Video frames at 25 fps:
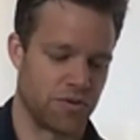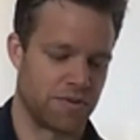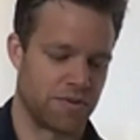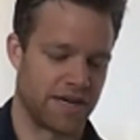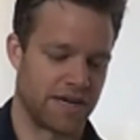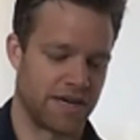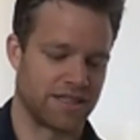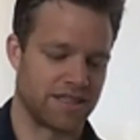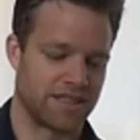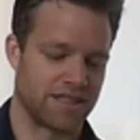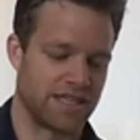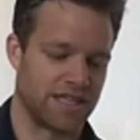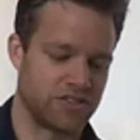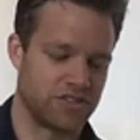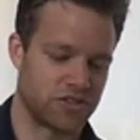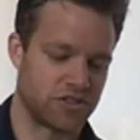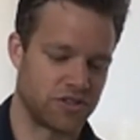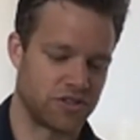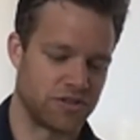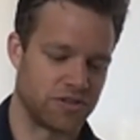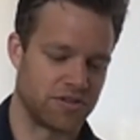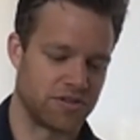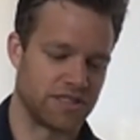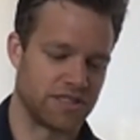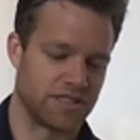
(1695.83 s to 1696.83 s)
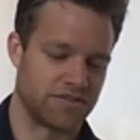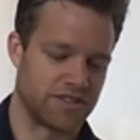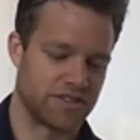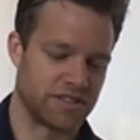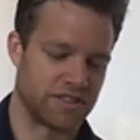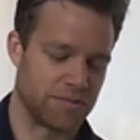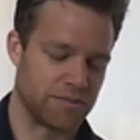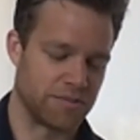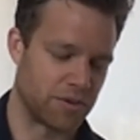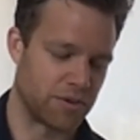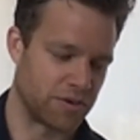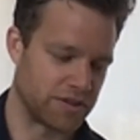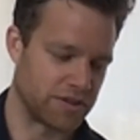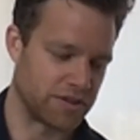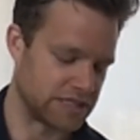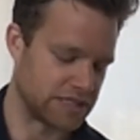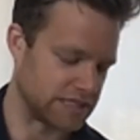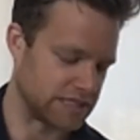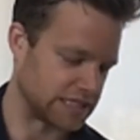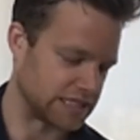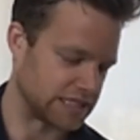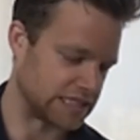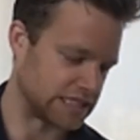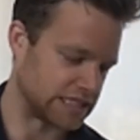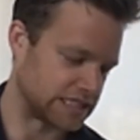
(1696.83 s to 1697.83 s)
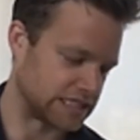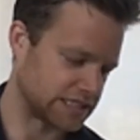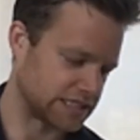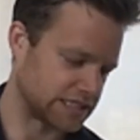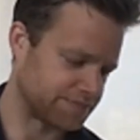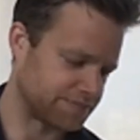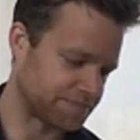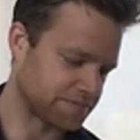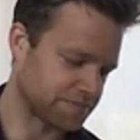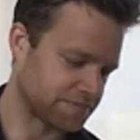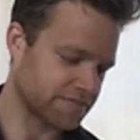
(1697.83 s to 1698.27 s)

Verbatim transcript: Michelangelo that's very important is